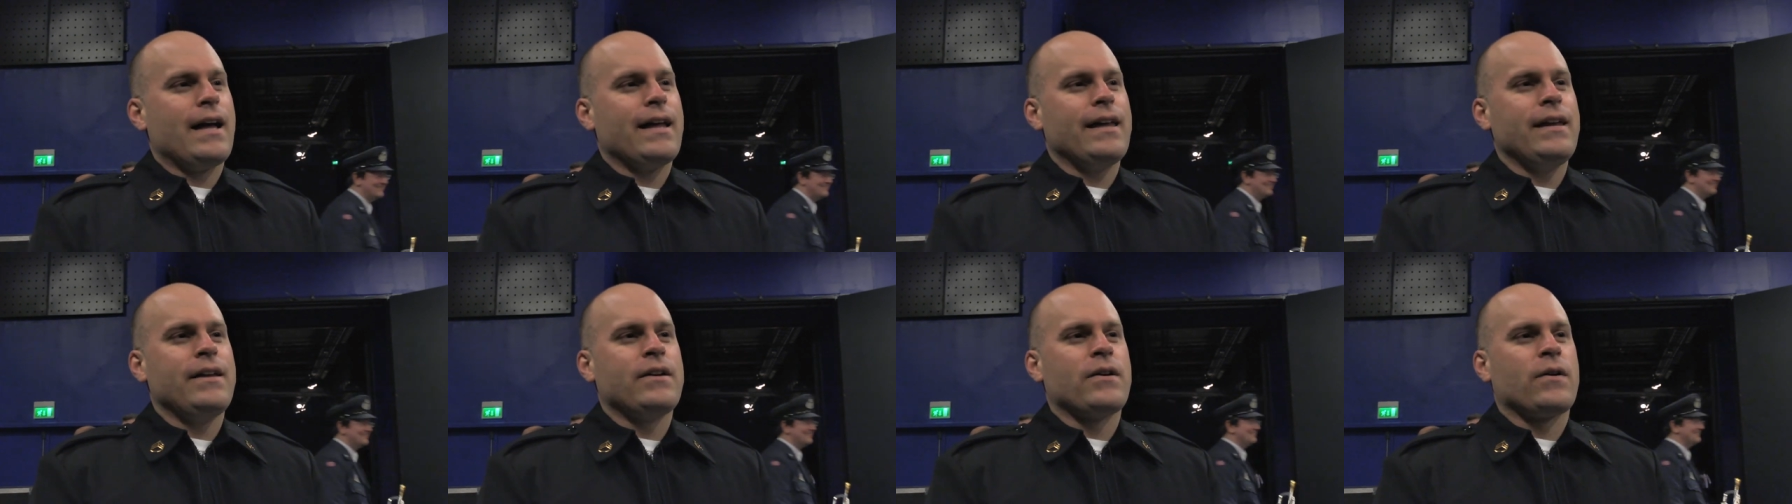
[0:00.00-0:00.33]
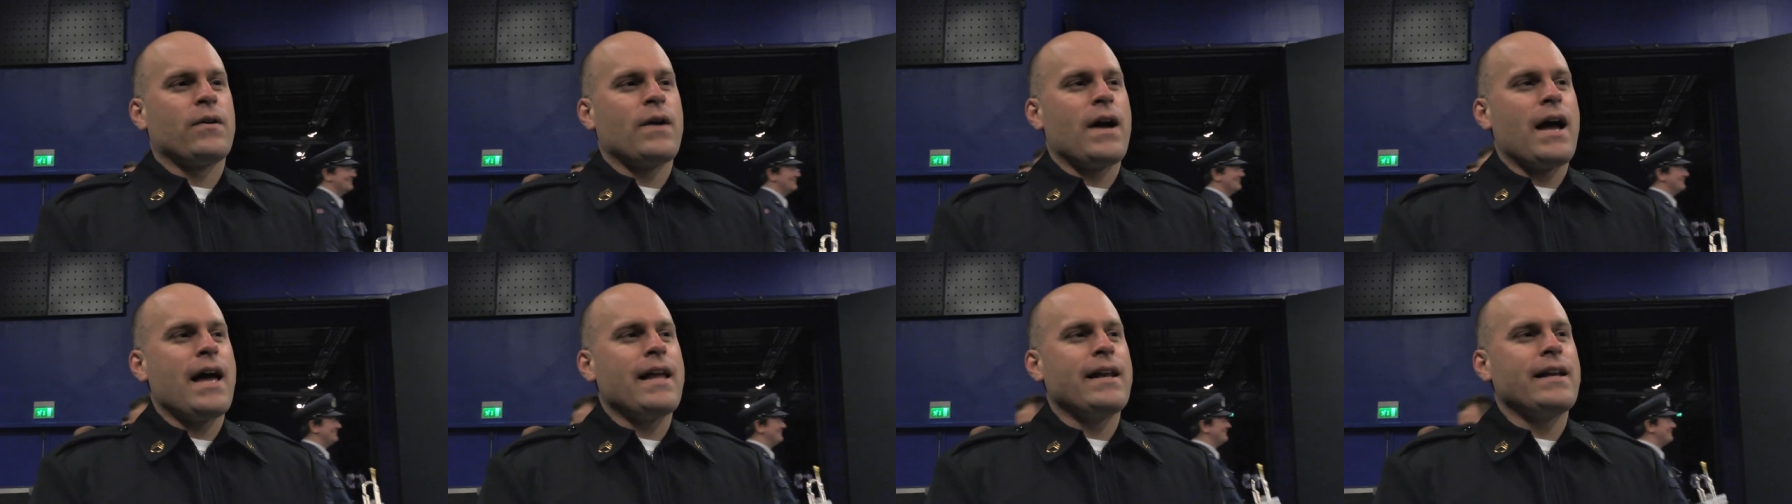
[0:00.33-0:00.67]
You
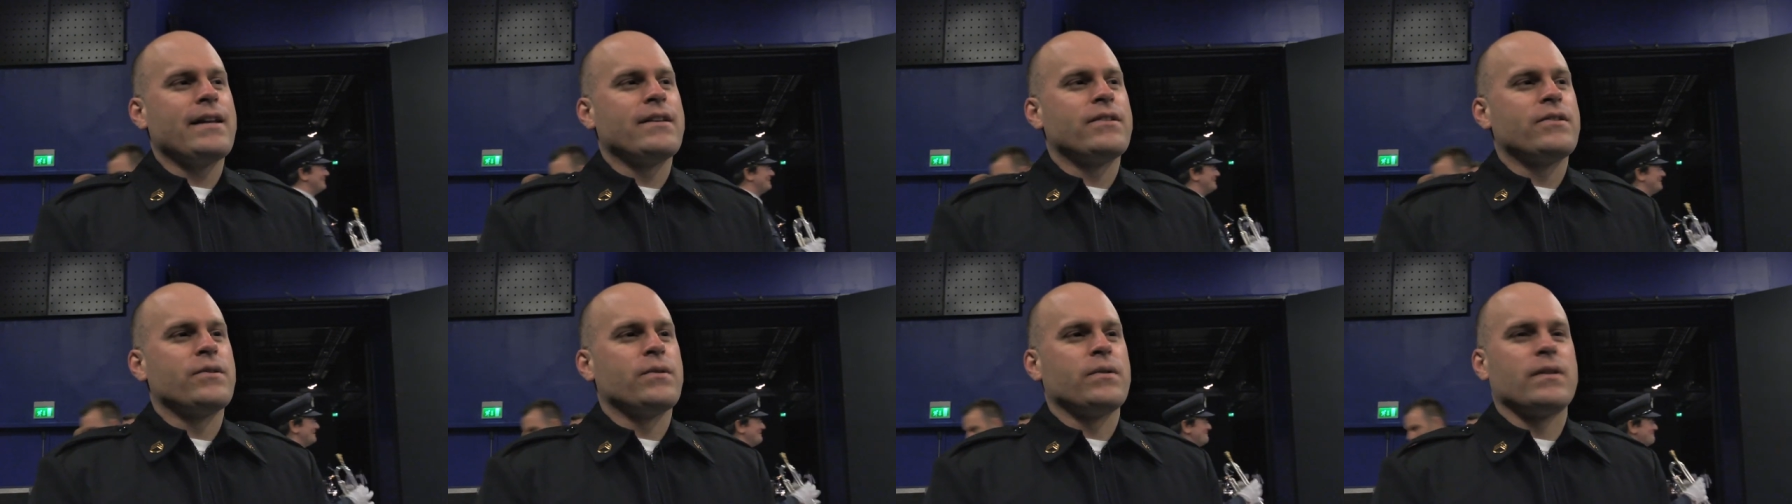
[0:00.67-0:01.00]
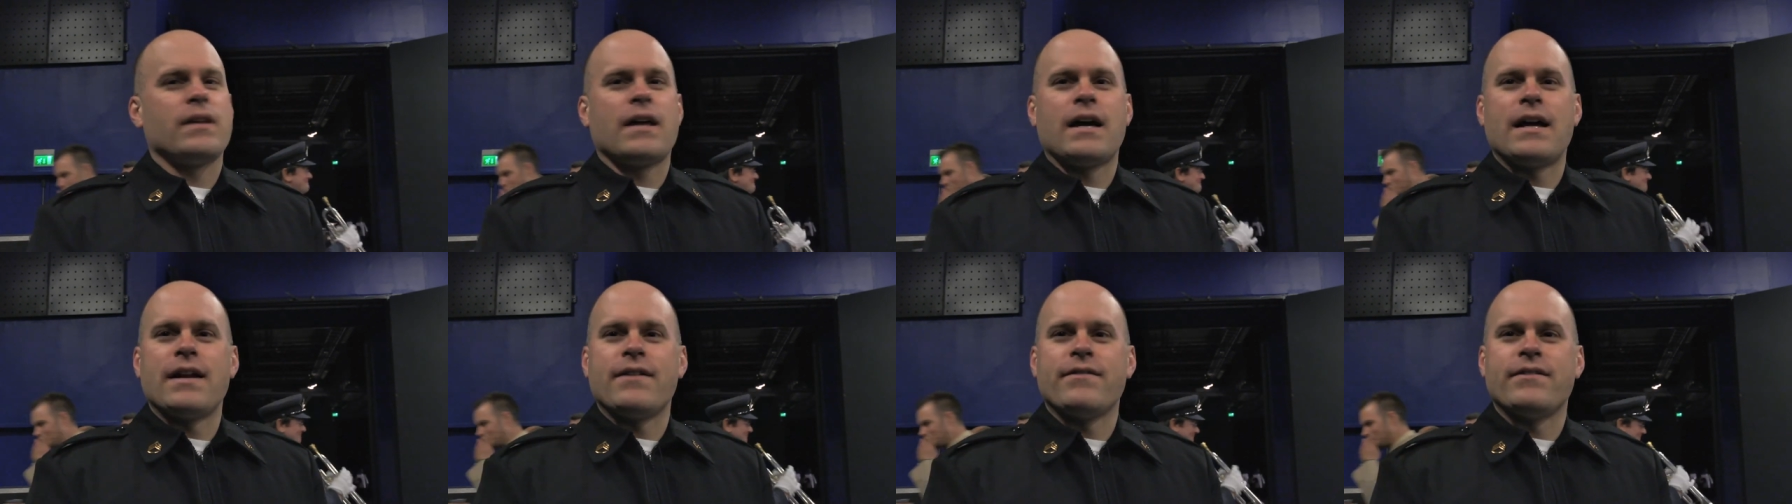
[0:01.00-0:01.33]
know, I didn't do a
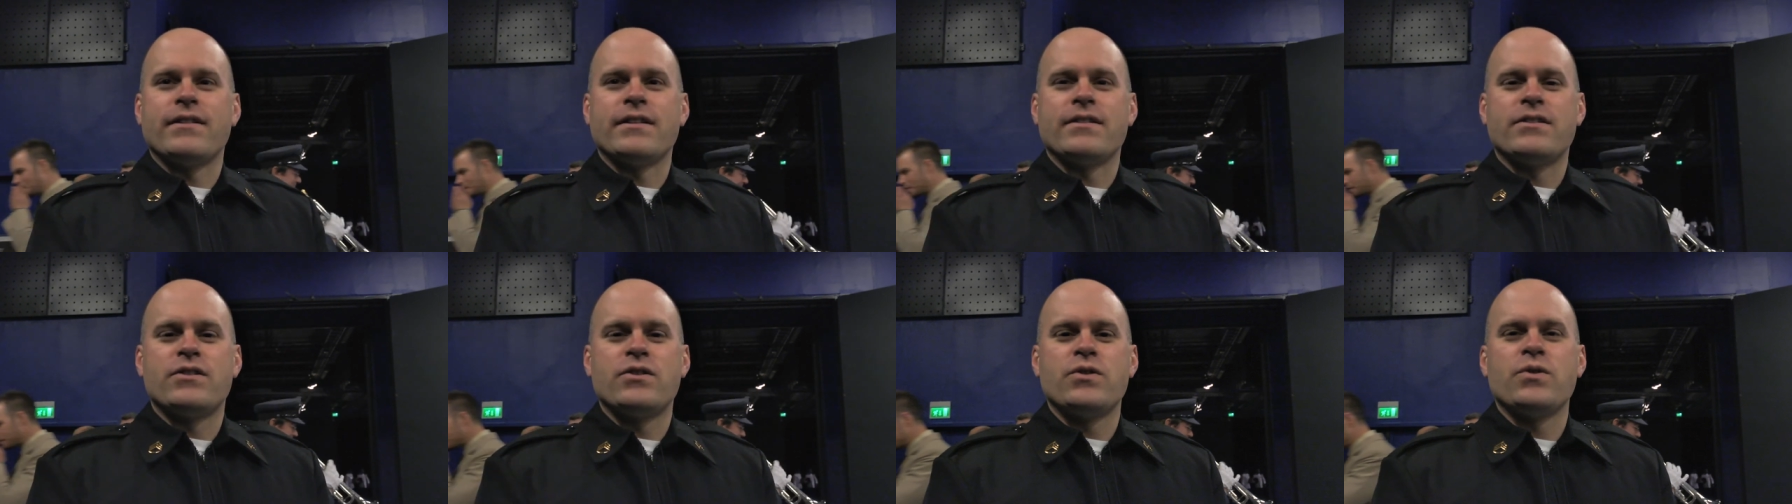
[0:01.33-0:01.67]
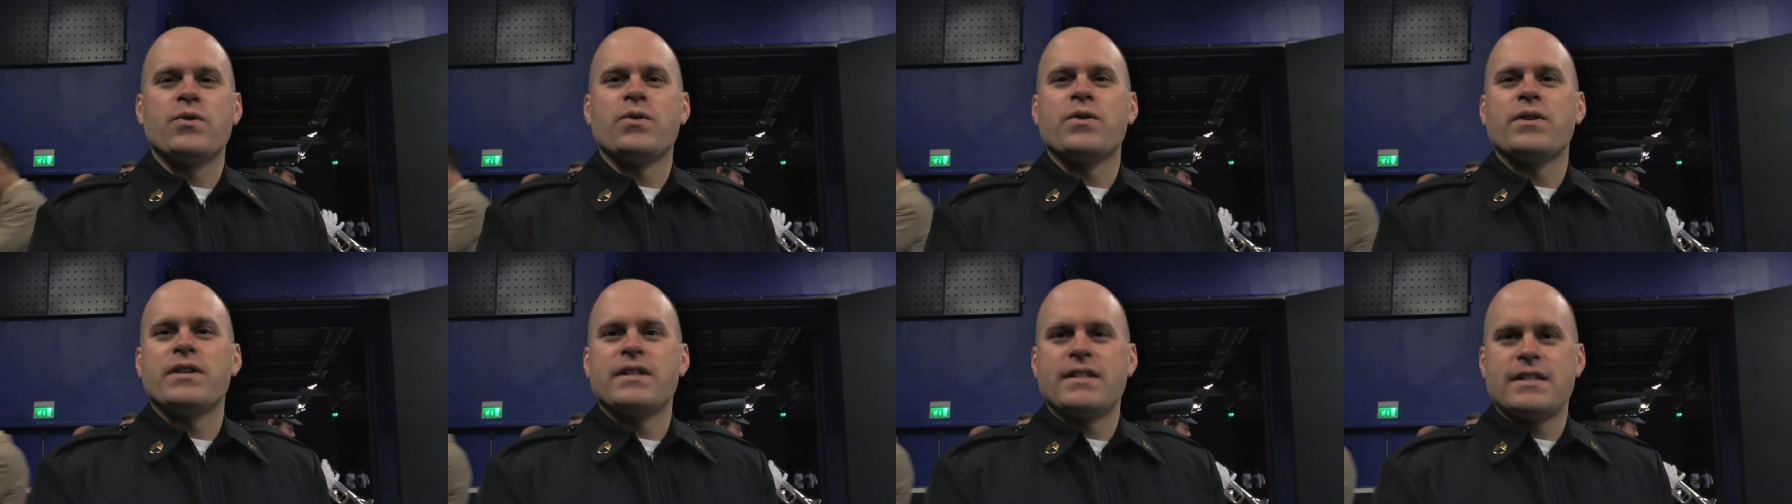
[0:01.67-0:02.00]
lot of the
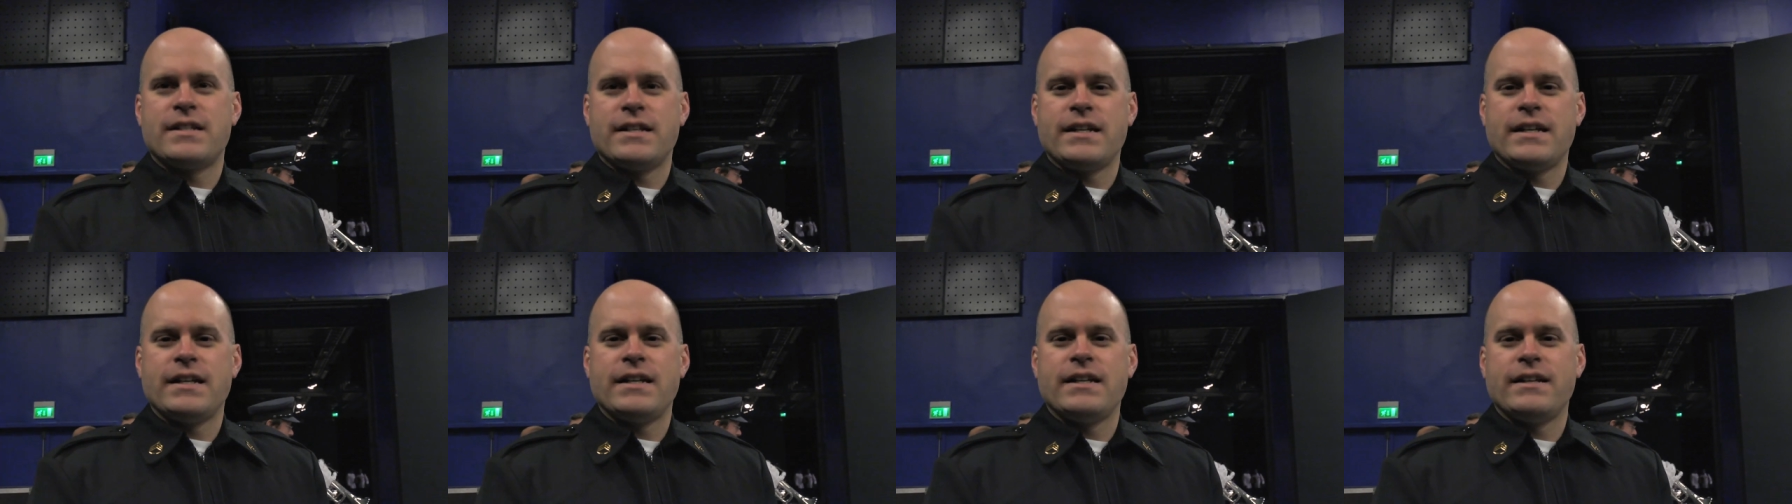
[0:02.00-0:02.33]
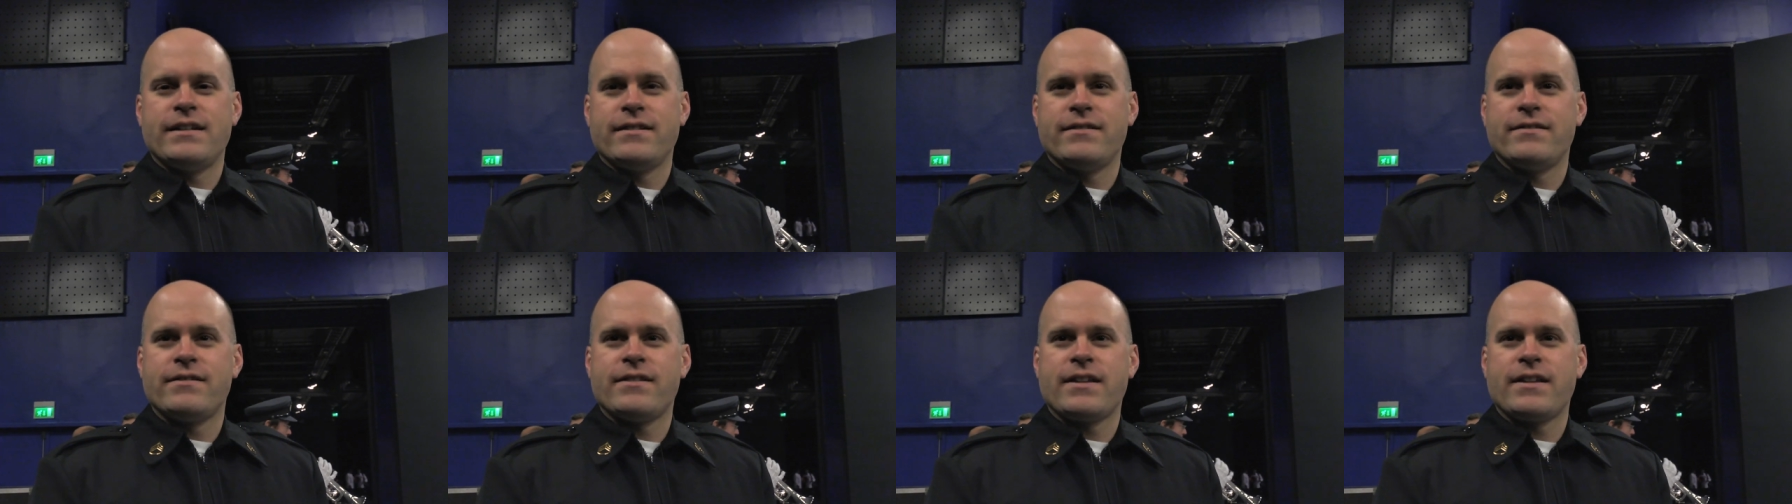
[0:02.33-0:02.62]
touristy